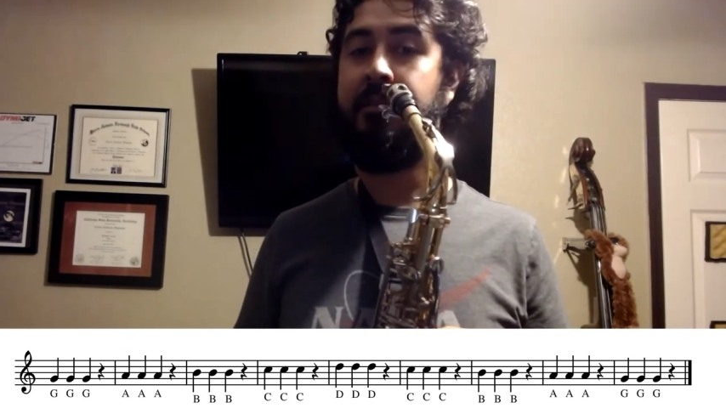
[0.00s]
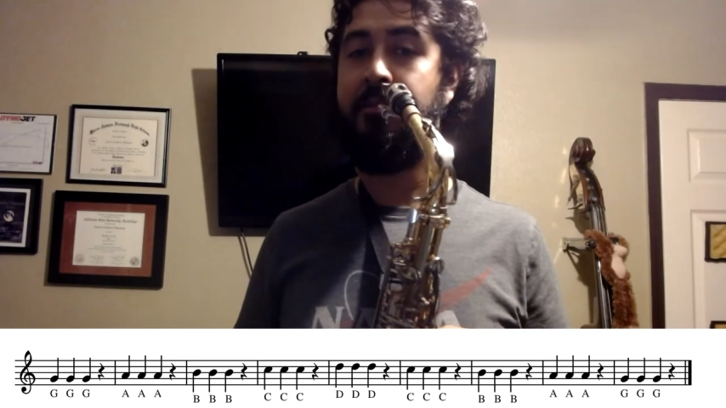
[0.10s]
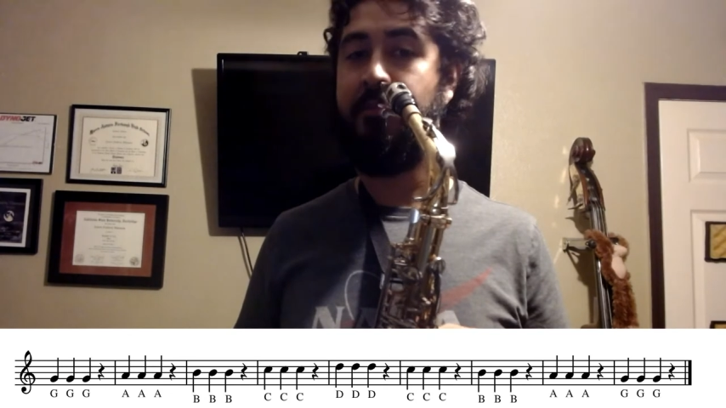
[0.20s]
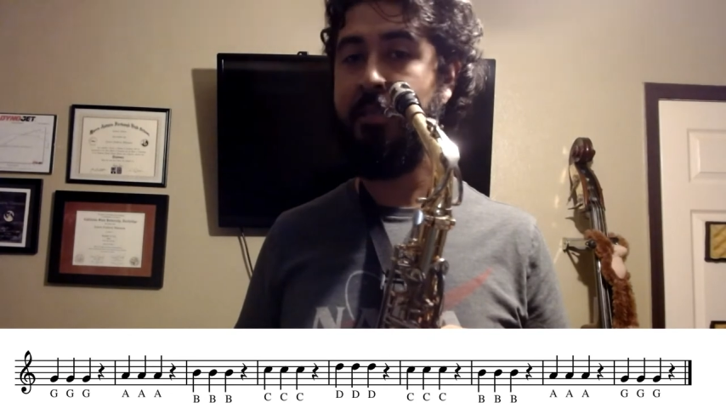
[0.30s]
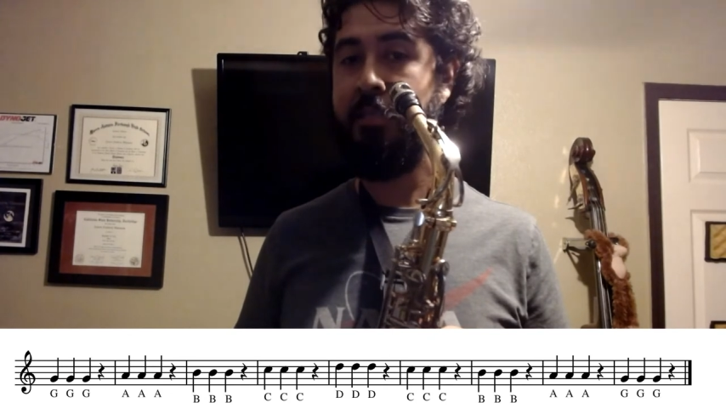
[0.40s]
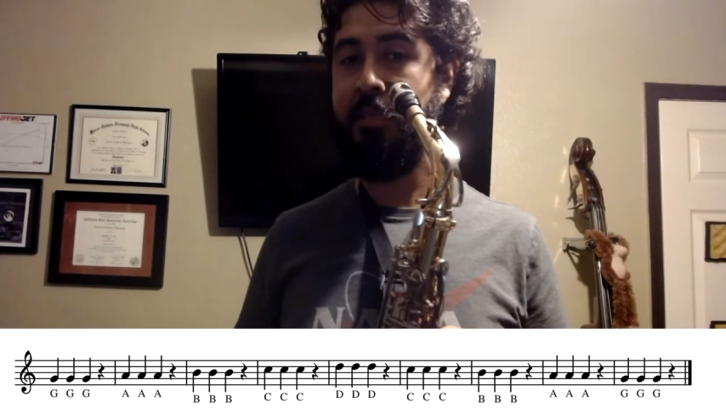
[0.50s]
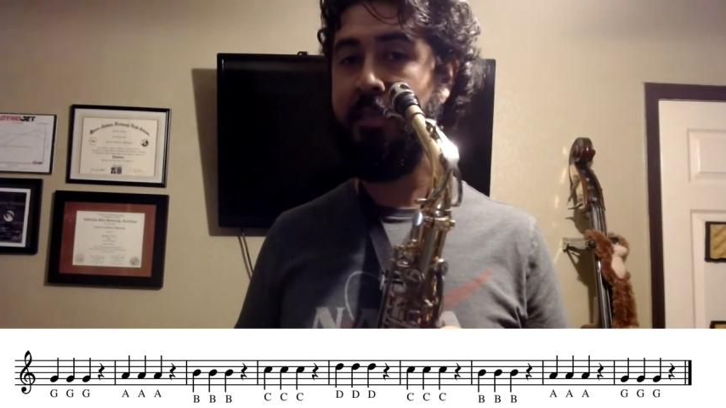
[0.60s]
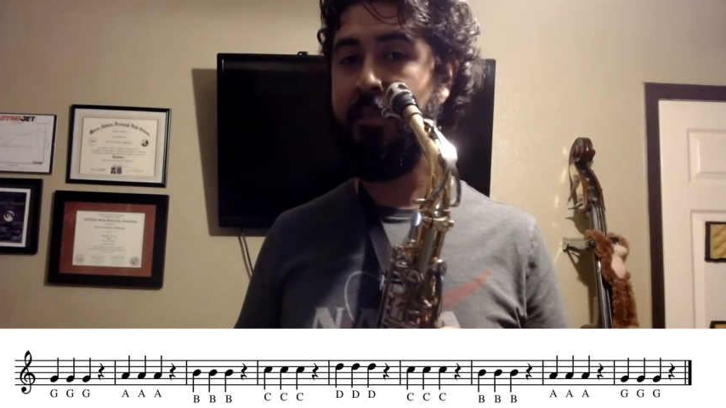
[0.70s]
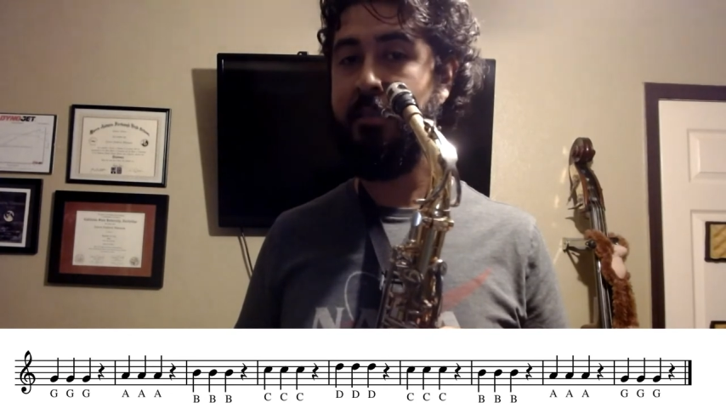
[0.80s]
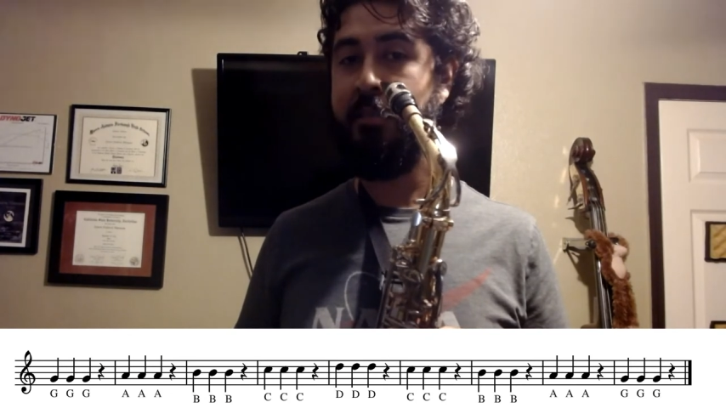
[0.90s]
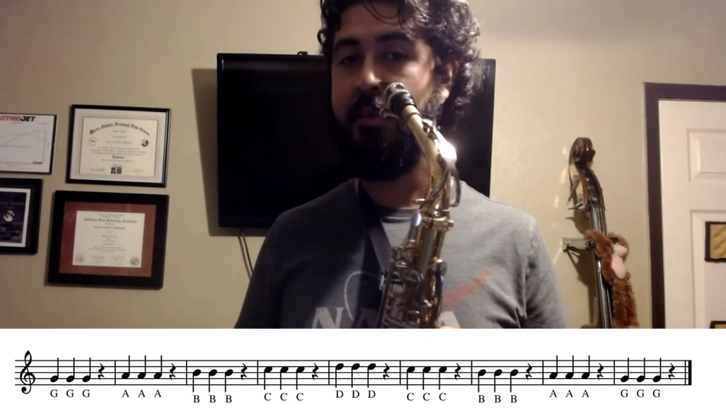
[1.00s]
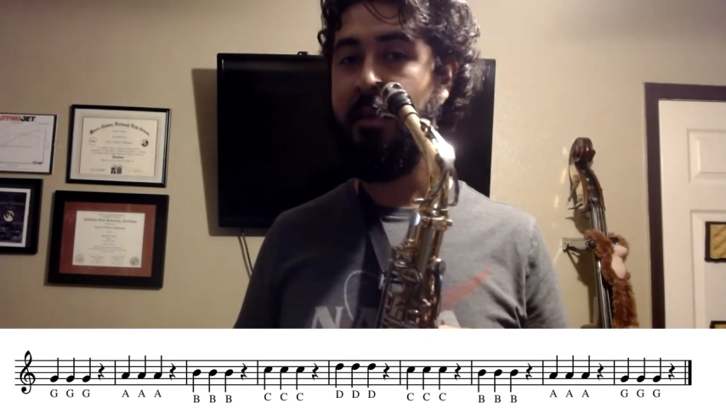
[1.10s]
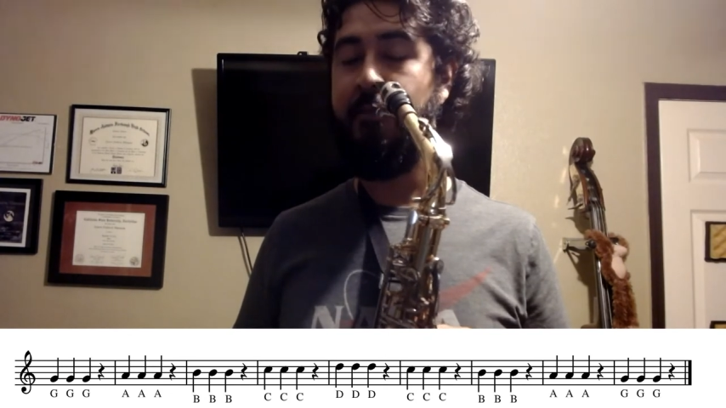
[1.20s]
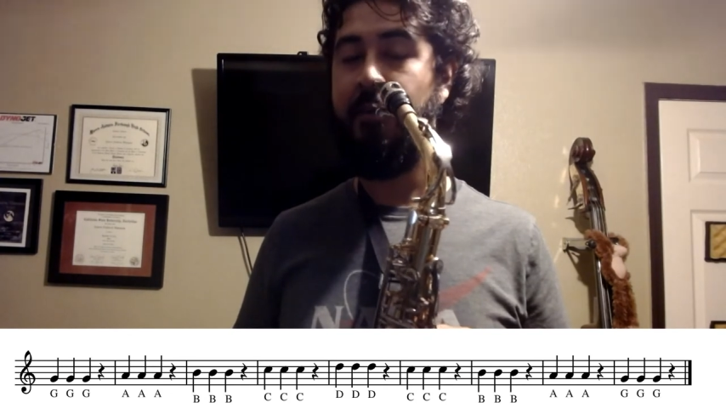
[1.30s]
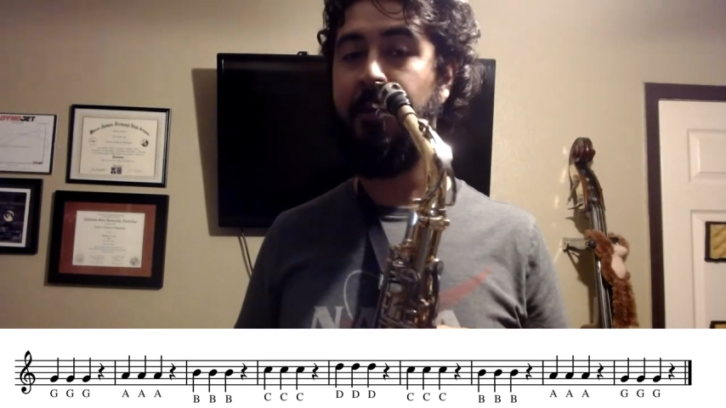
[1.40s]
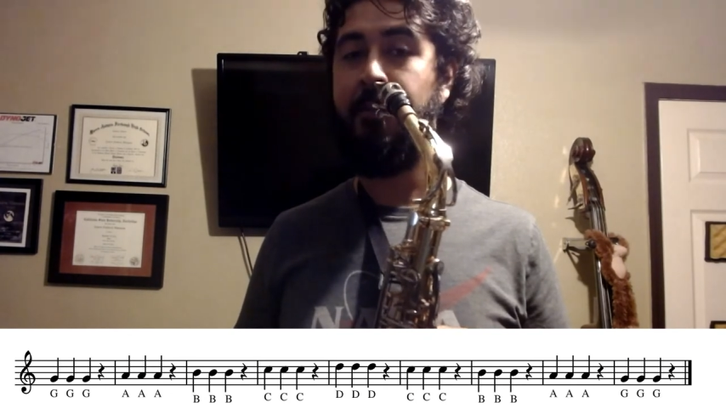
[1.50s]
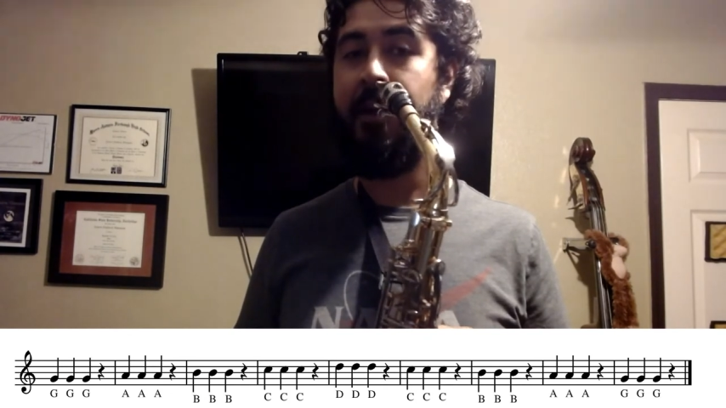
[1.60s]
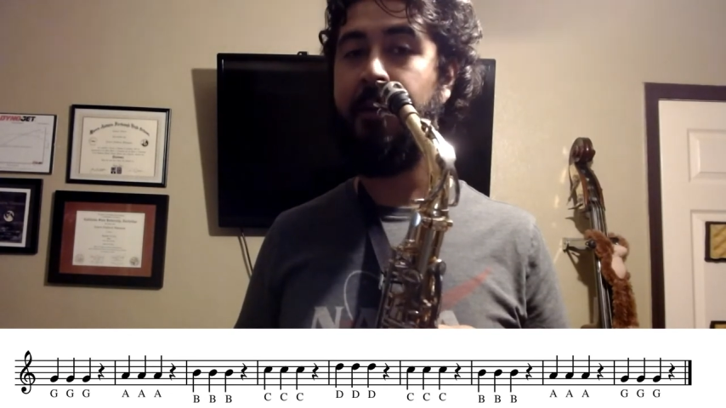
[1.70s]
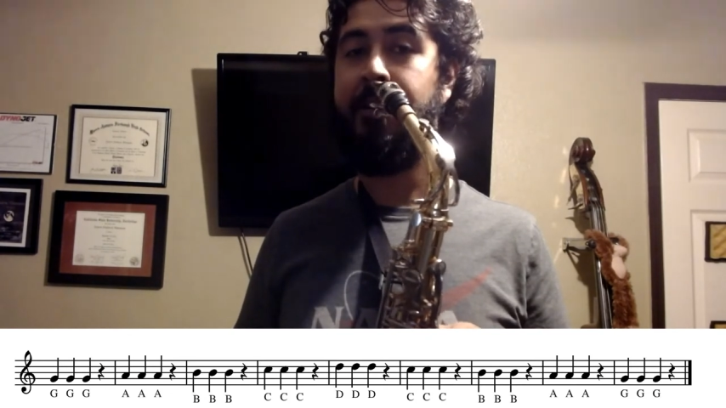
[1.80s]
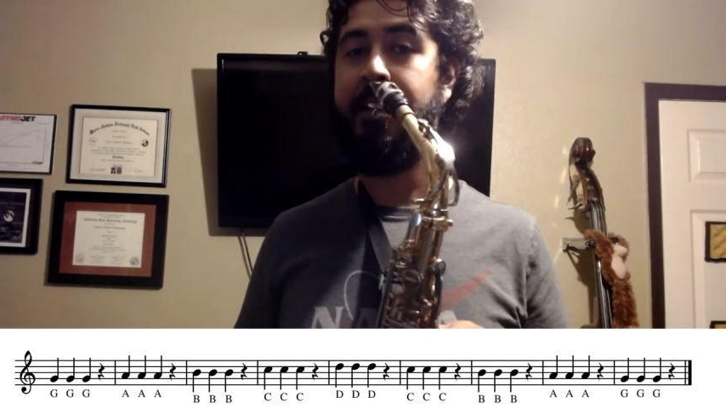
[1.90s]
three C's followed by
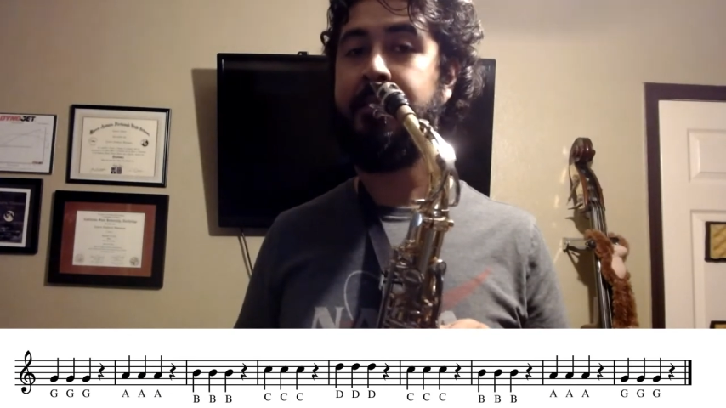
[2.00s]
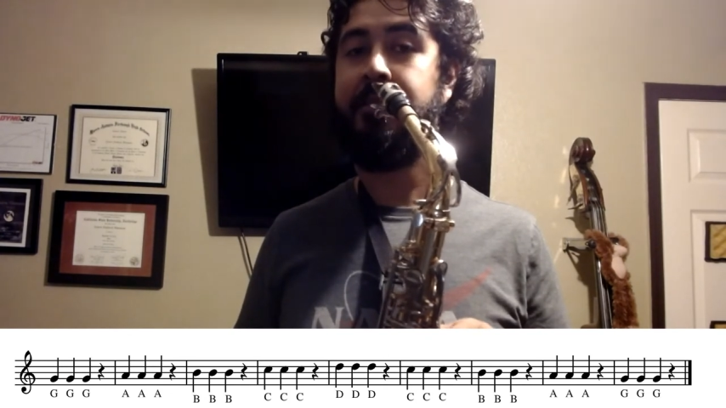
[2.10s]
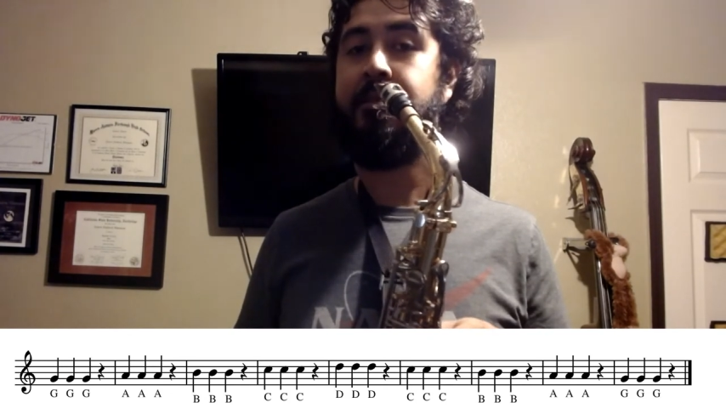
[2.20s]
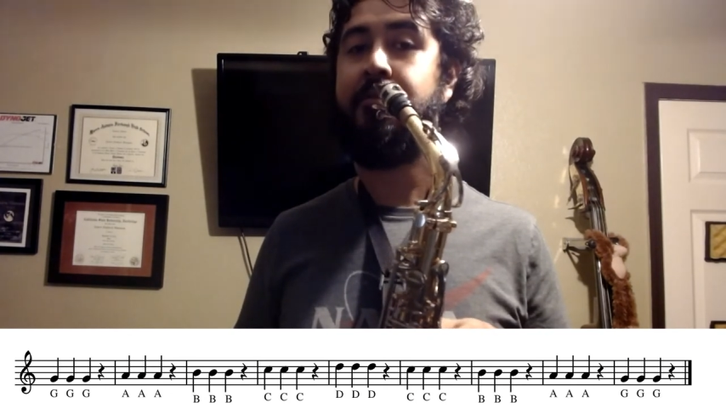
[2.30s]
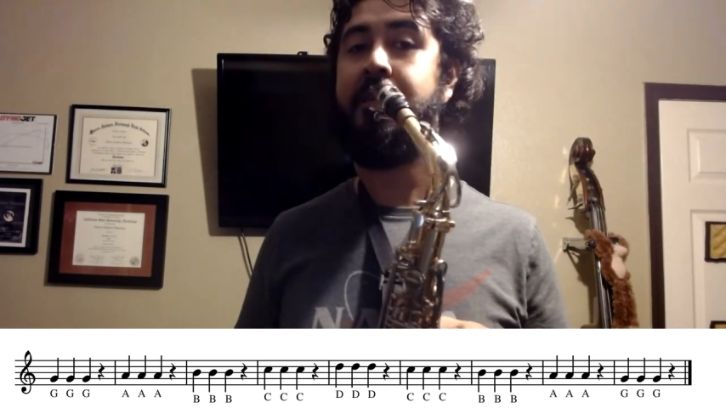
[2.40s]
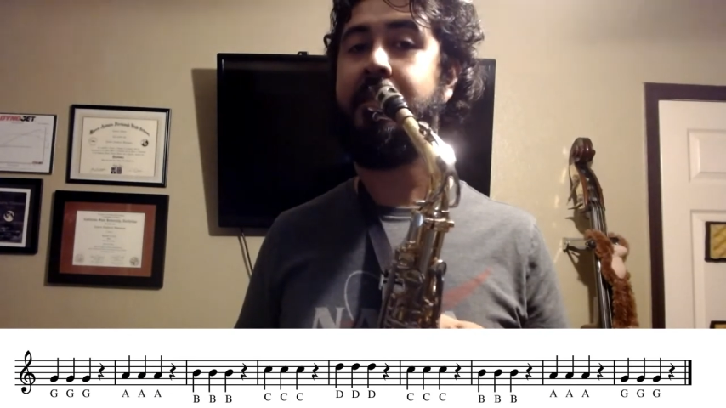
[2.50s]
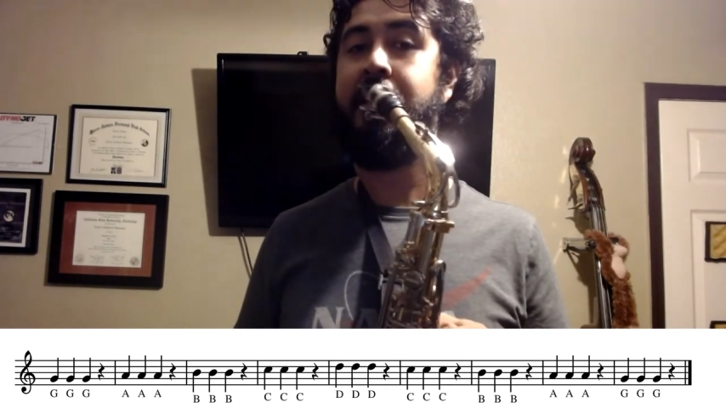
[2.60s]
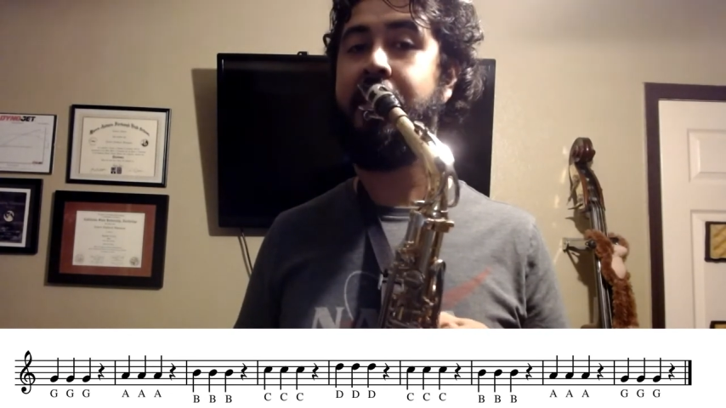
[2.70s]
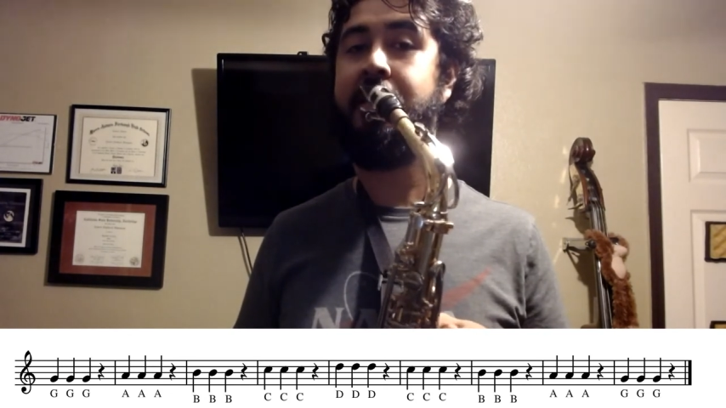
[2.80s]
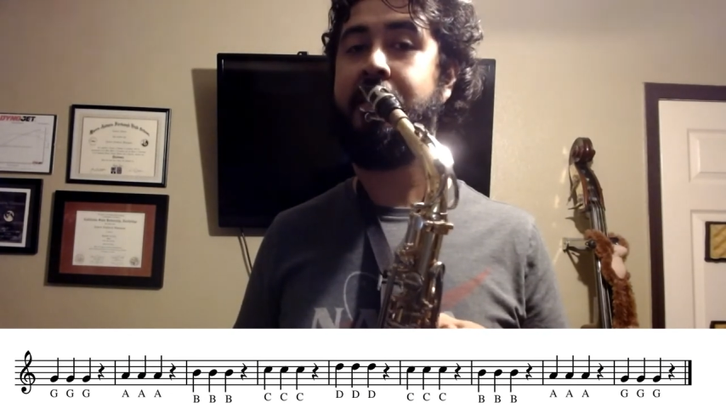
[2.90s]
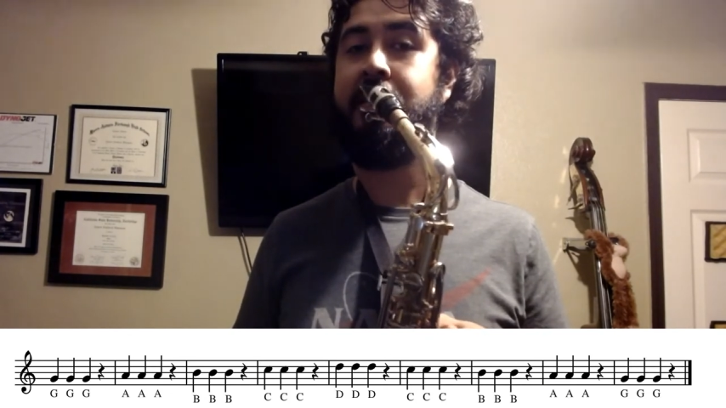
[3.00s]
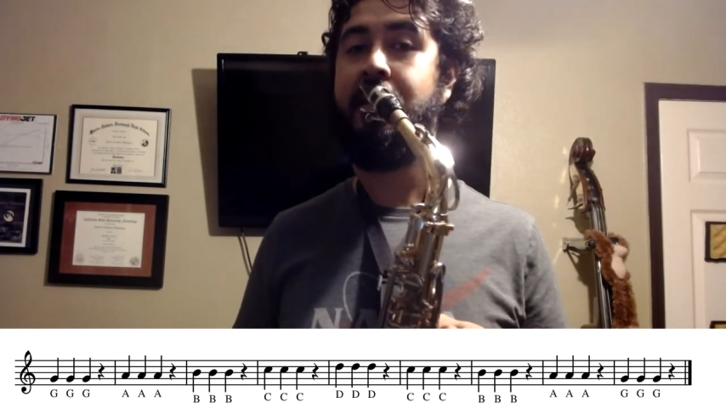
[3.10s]
a rest, three D's